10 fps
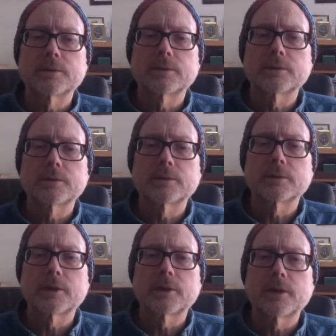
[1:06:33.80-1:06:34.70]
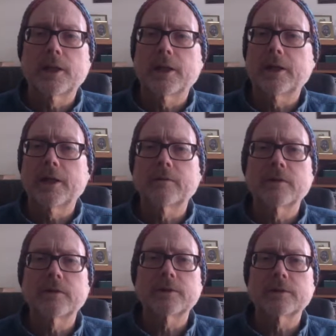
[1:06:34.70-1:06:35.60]
I haven't
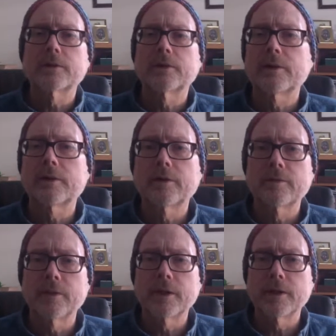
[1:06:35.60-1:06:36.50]
made